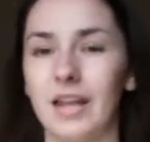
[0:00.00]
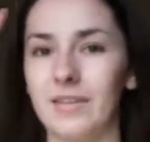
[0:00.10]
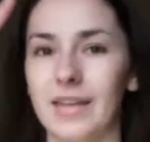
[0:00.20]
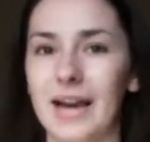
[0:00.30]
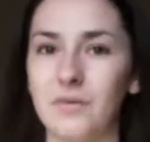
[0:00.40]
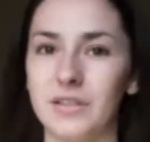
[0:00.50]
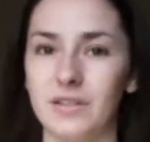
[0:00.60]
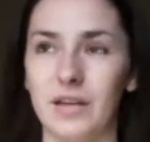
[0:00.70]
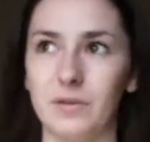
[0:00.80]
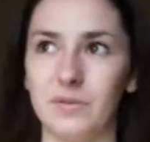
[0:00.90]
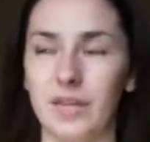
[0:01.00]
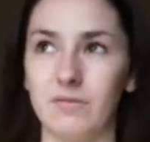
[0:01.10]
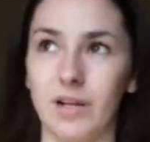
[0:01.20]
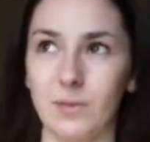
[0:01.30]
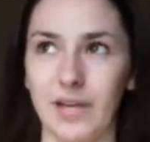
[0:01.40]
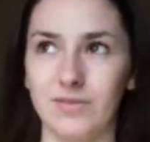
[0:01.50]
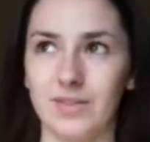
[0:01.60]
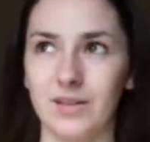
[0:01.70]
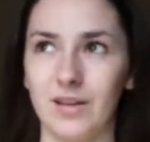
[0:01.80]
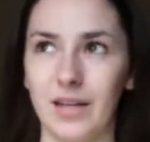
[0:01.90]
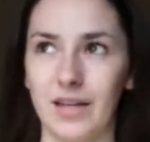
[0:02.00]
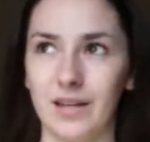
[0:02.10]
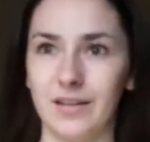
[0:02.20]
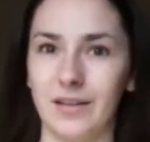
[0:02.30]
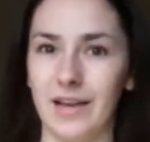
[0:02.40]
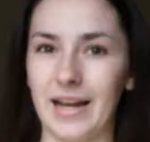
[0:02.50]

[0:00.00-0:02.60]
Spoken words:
like, the Calvin cycle and think, right, well, I have to start here